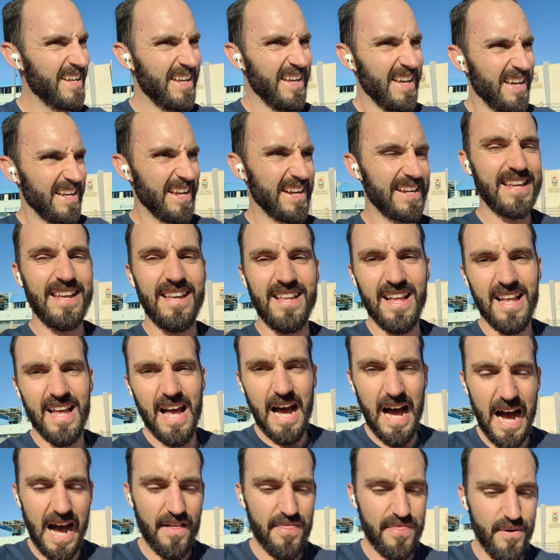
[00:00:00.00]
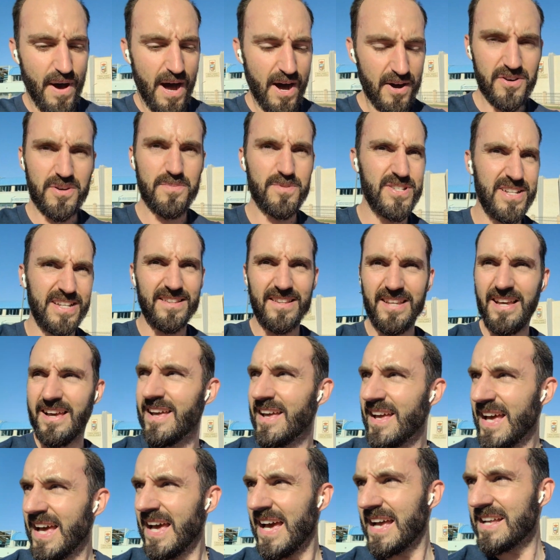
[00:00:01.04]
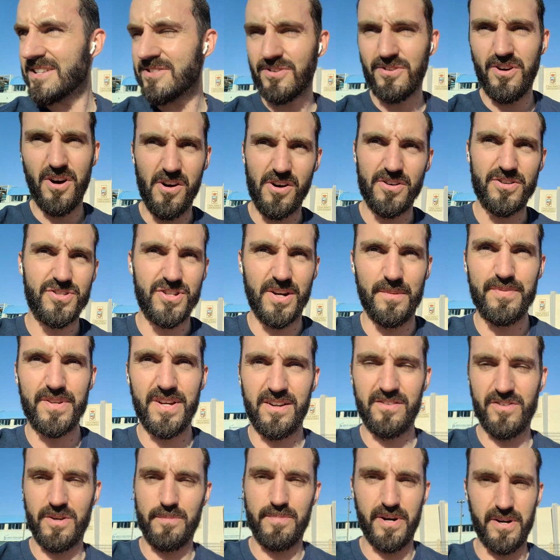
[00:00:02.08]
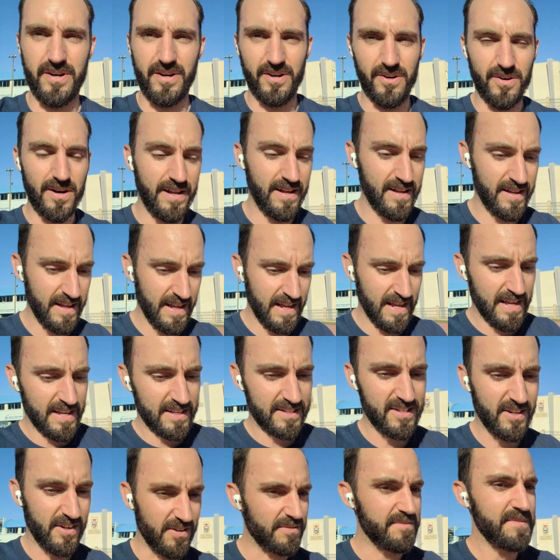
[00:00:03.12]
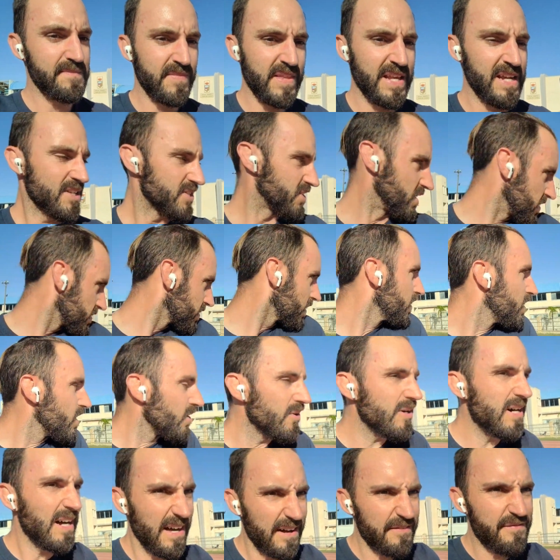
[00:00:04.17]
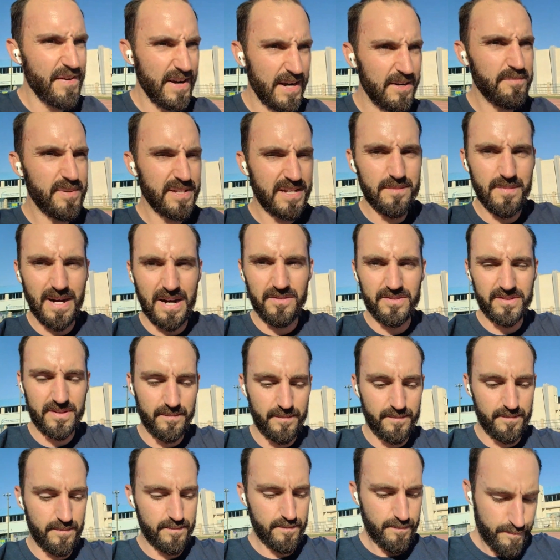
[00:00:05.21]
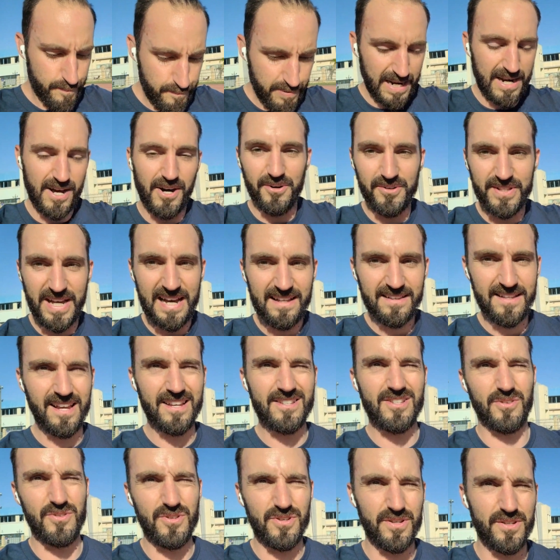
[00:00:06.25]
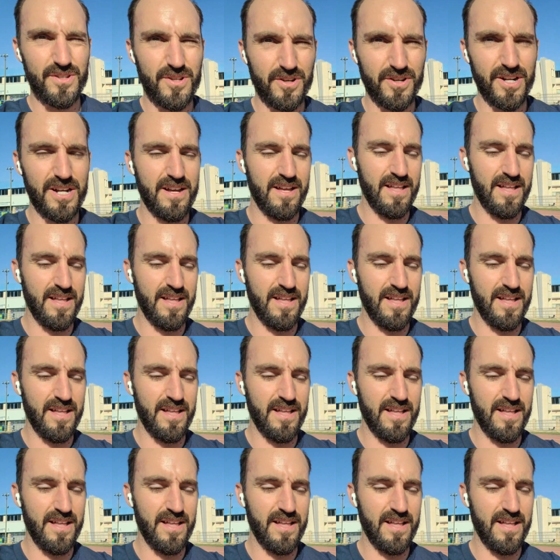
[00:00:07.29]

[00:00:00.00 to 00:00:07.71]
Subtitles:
like 100%, it's your heart jumping out of your butthole. So just go a fair bit amount below that. So you